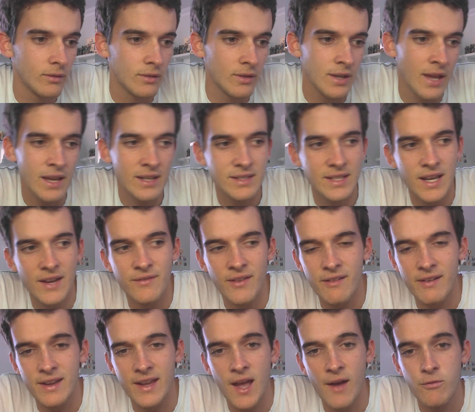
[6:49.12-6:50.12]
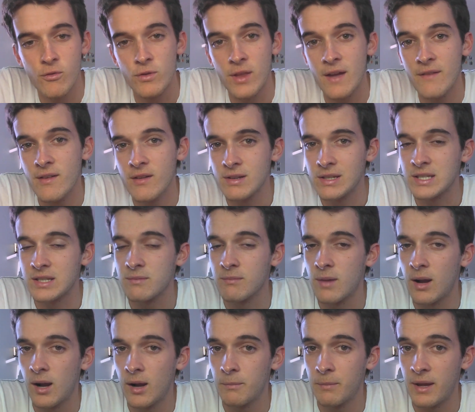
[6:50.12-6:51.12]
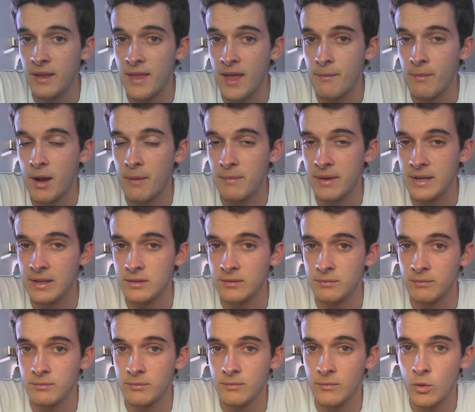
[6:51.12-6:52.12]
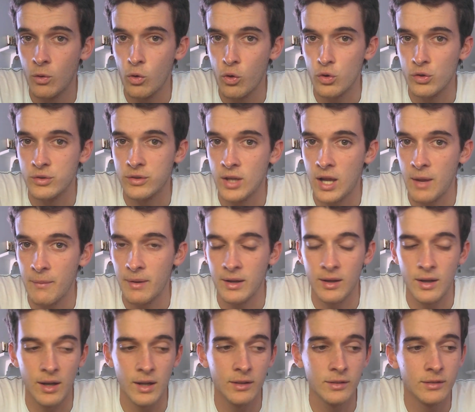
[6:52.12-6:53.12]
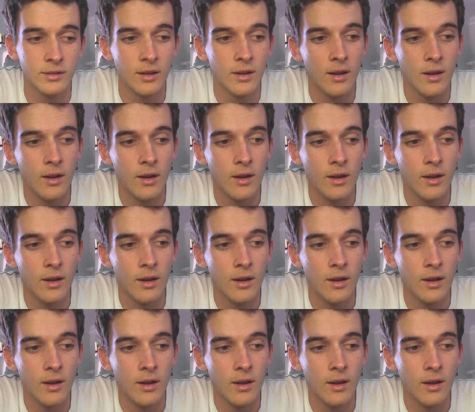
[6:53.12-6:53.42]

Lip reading: yes, they're very careful, they're very smart. By them, I mean all the Cybermen guys.